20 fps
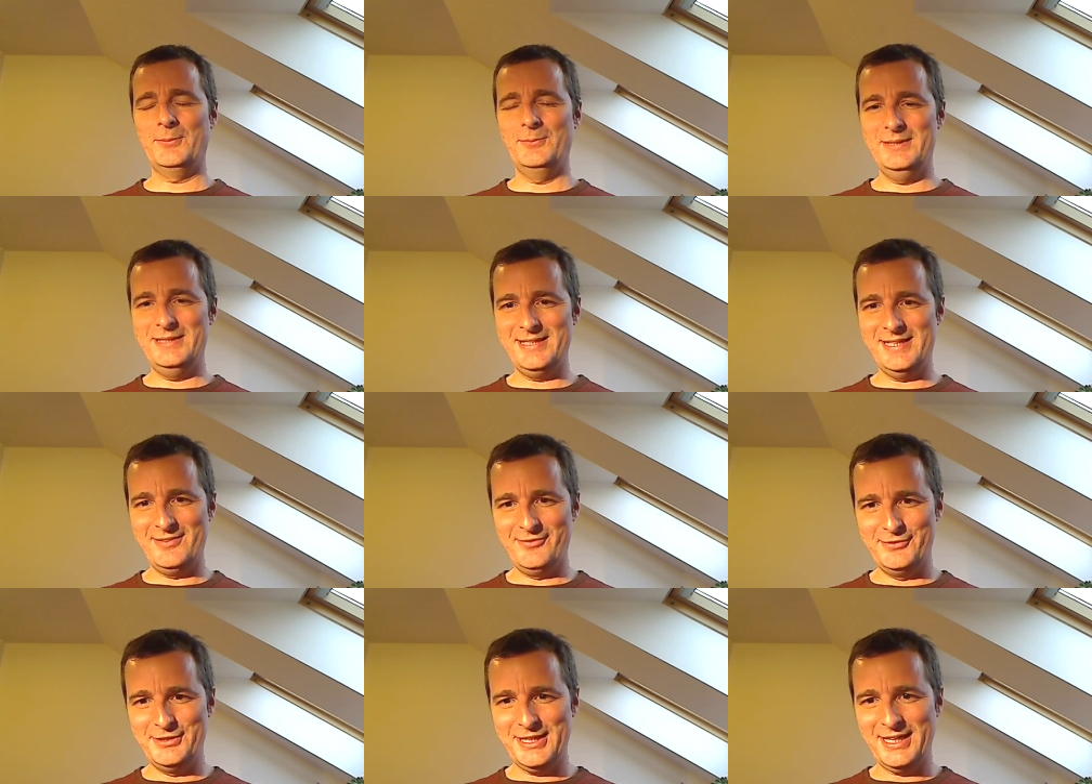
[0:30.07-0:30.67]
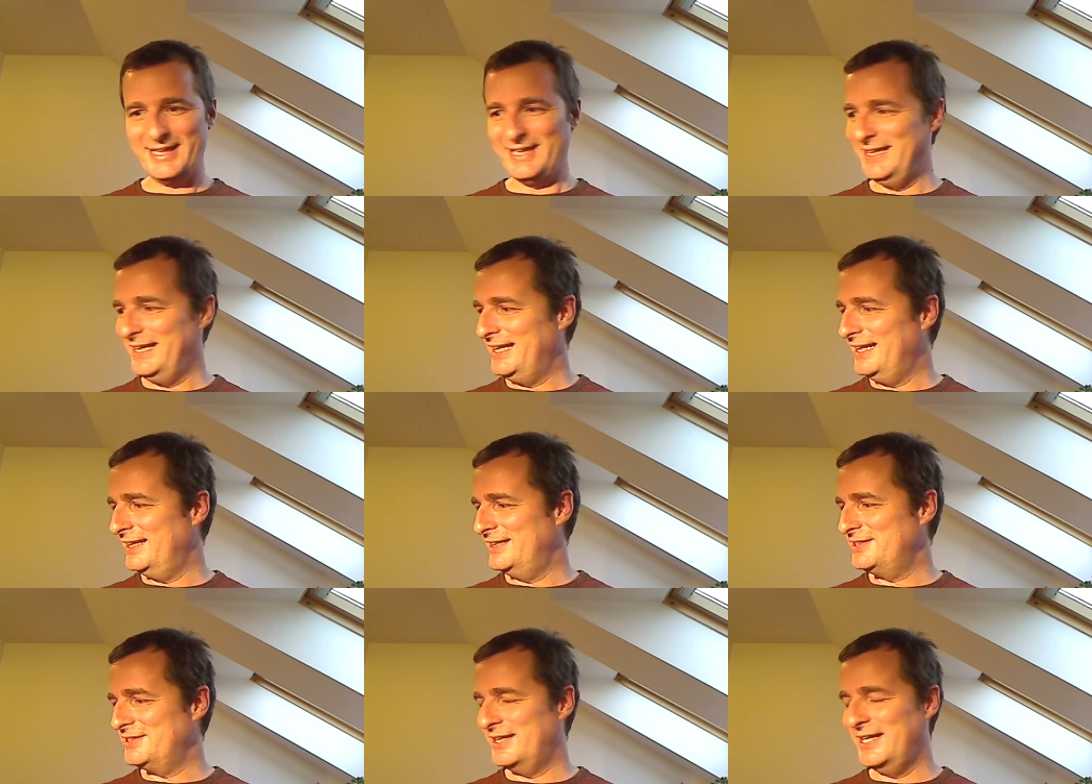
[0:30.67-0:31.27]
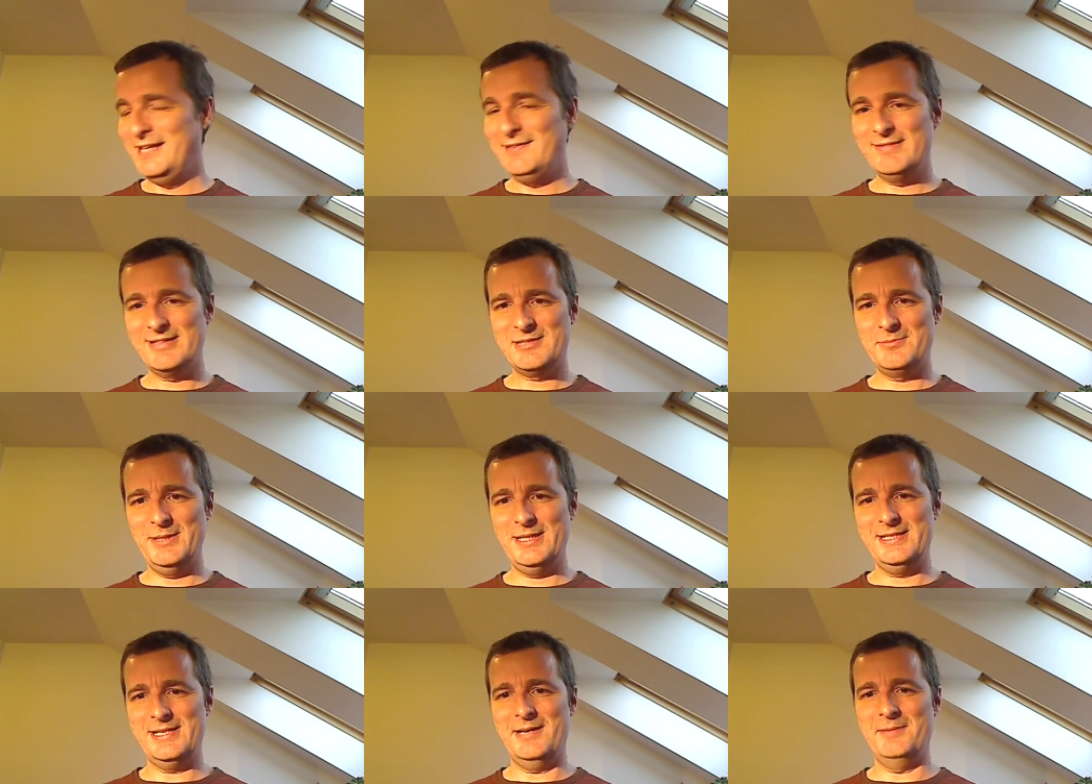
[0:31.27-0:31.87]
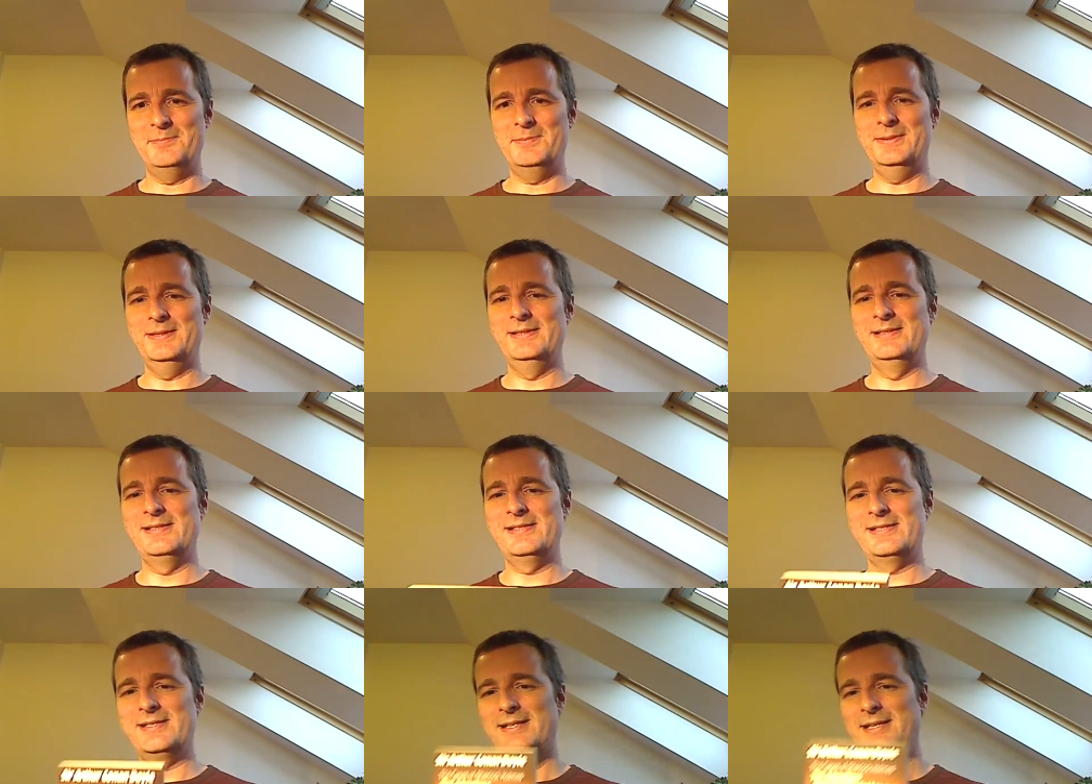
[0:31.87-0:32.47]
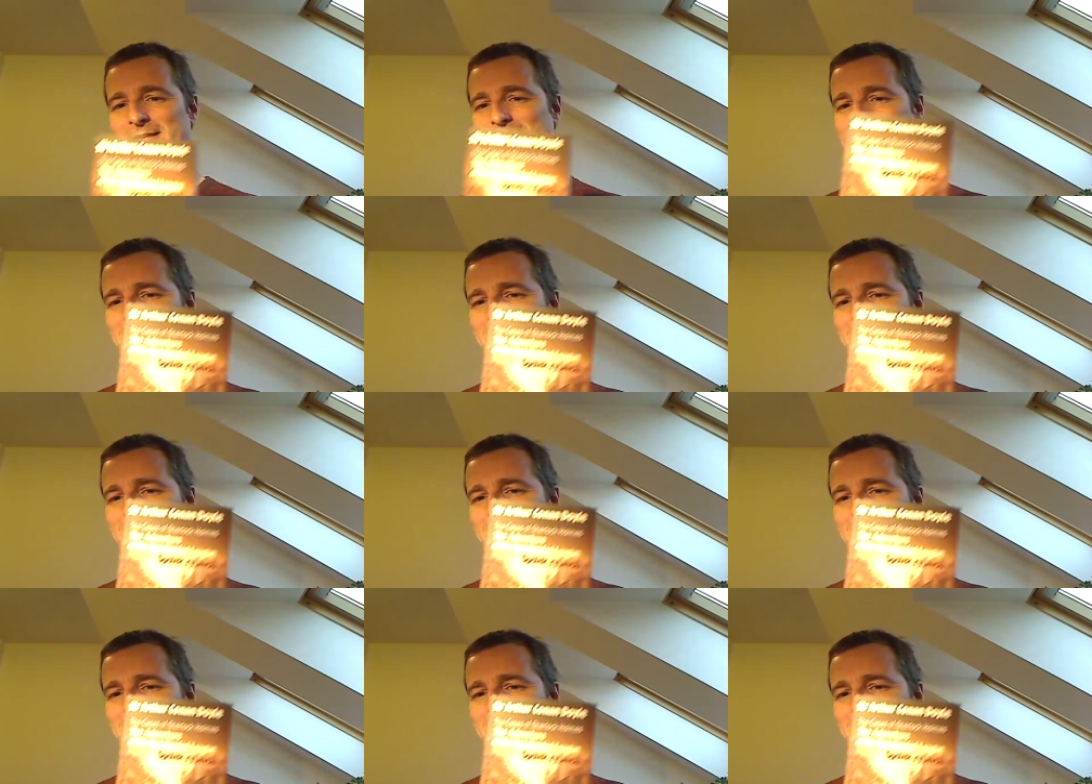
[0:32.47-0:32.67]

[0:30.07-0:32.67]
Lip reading: which have Czech and English. And here are some examples.